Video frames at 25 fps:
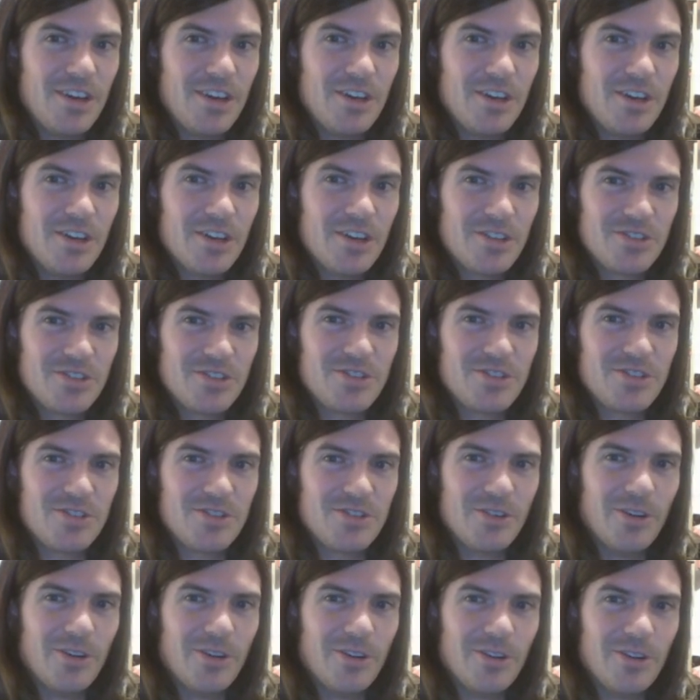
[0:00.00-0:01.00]

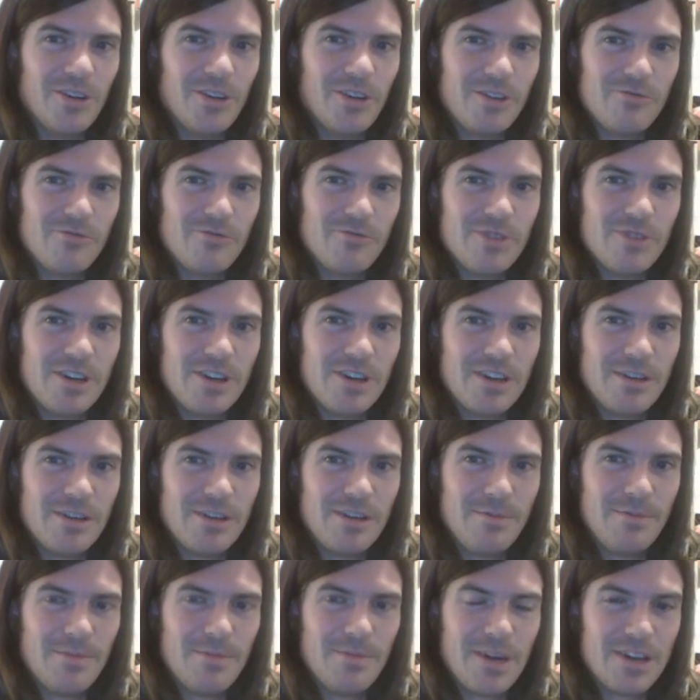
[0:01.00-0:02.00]
Starlight Rare
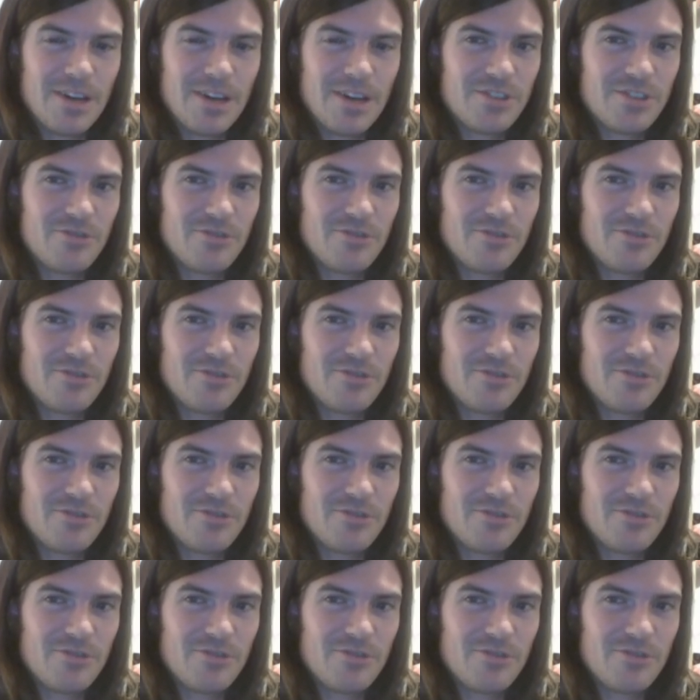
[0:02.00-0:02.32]
Astral